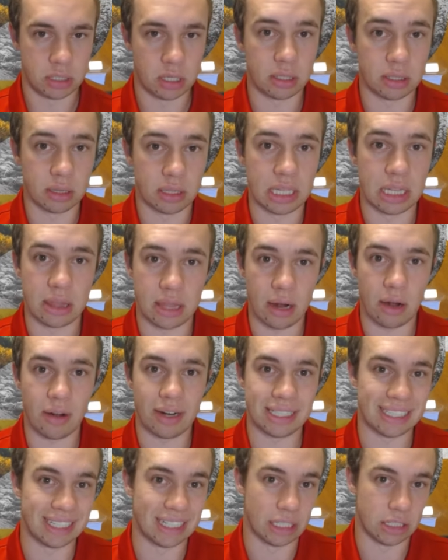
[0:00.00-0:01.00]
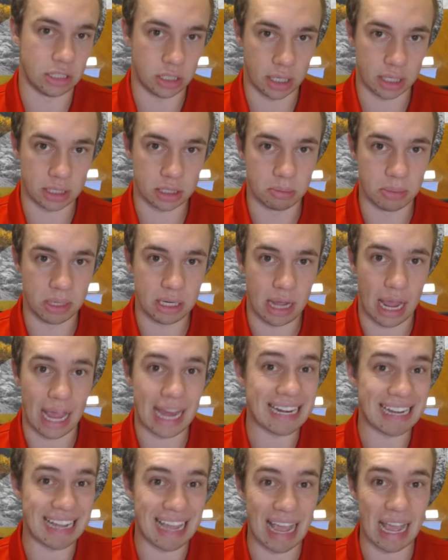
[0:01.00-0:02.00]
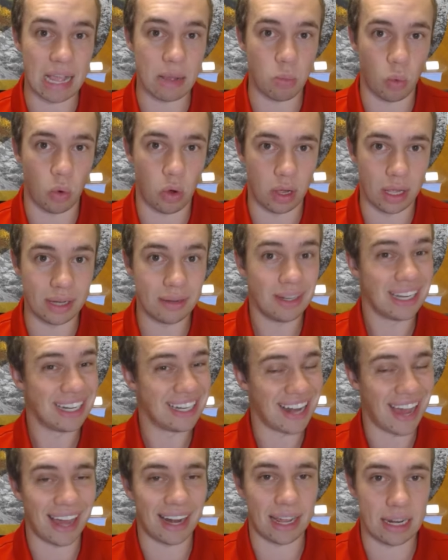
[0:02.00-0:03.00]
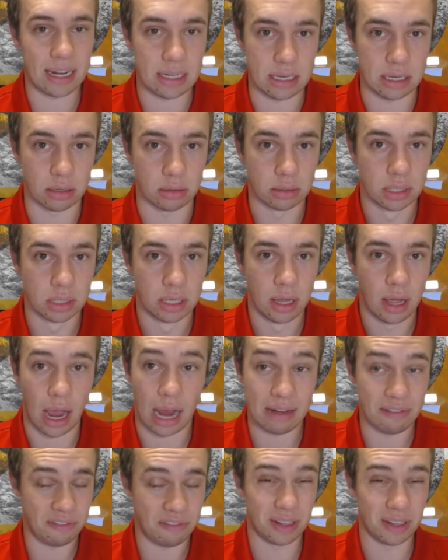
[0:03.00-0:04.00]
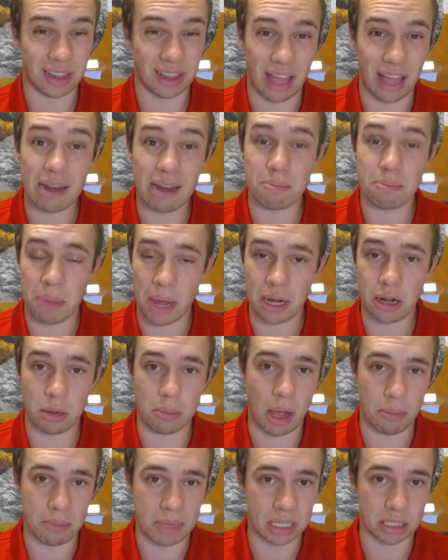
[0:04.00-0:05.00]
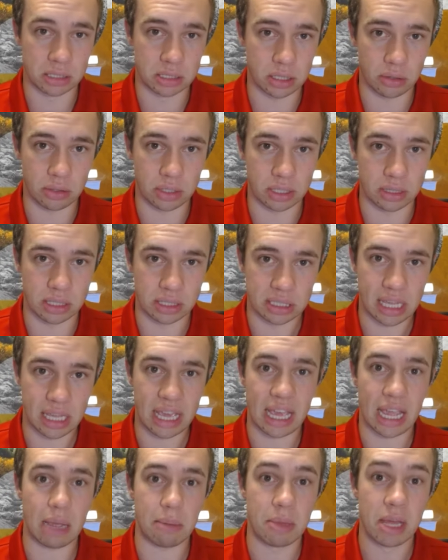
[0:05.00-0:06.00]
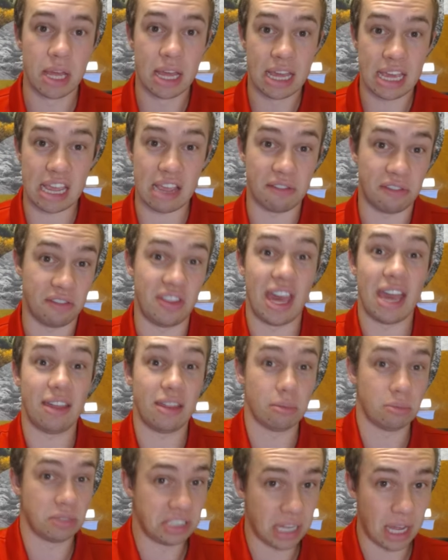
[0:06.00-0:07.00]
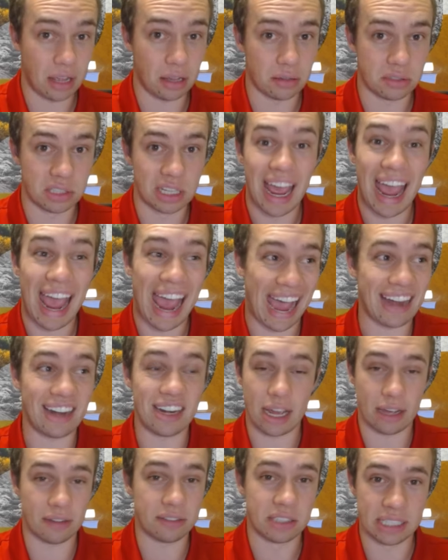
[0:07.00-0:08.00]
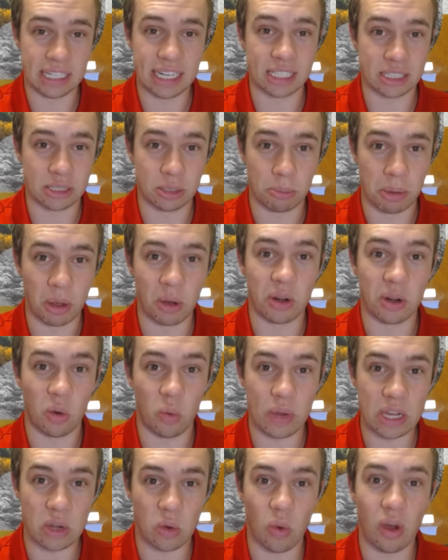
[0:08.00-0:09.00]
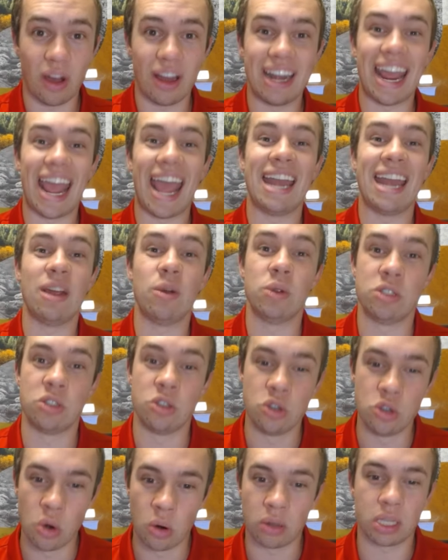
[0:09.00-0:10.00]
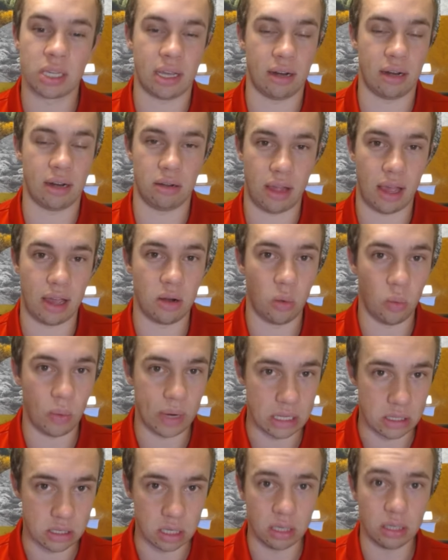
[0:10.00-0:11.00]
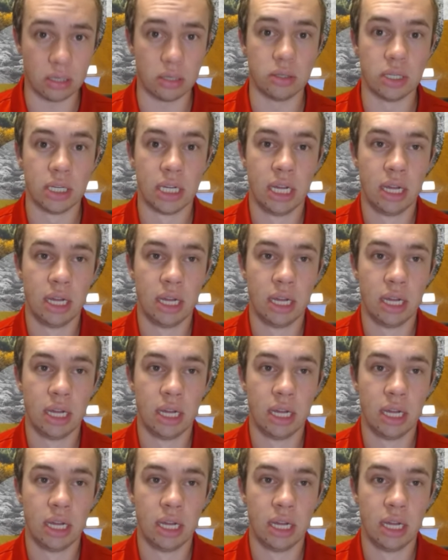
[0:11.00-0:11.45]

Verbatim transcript: certainly there is an adjustment, and game one, not ideal. I'd feel a lot better about Minnesota in this game if they themselves had an FCS opponent week one and it was North Carolina week two.